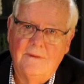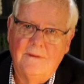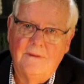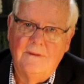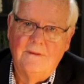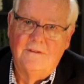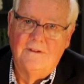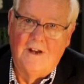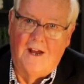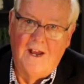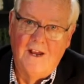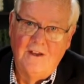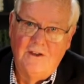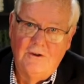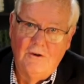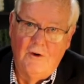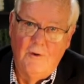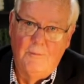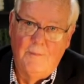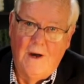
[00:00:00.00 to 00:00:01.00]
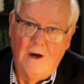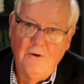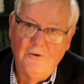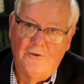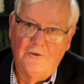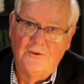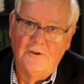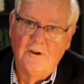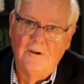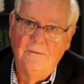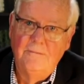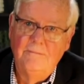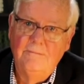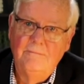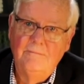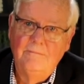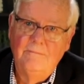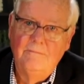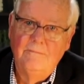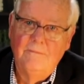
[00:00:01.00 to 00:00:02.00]
Tied to a post,
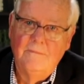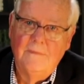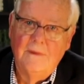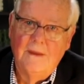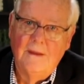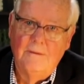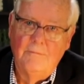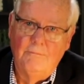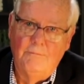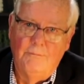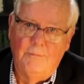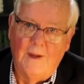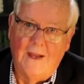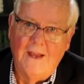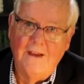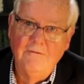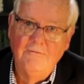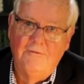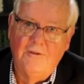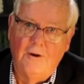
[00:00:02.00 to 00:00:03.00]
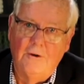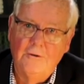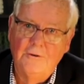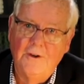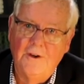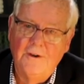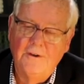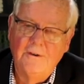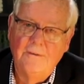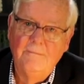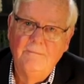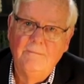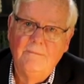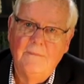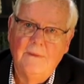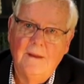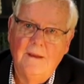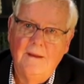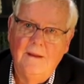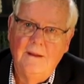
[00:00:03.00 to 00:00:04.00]
blindfolded,
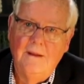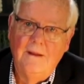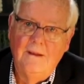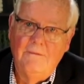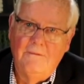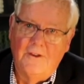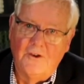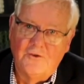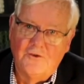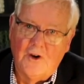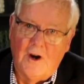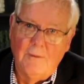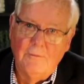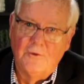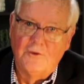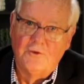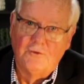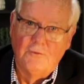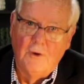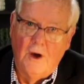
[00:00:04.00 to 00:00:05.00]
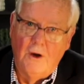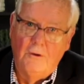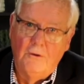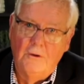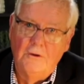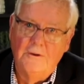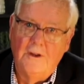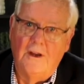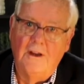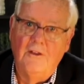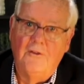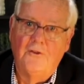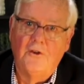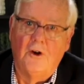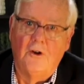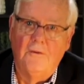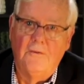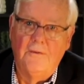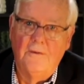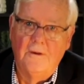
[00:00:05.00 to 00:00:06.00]
the drums rolled, and he
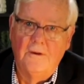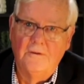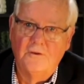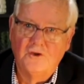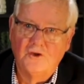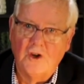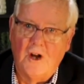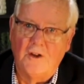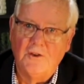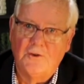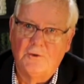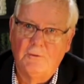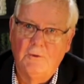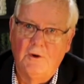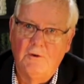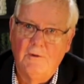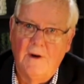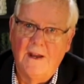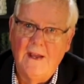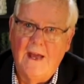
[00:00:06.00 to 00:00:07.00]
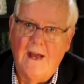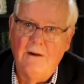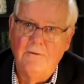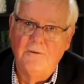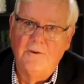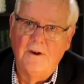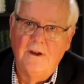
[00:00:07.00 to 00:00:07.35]
thought the shots would ring out,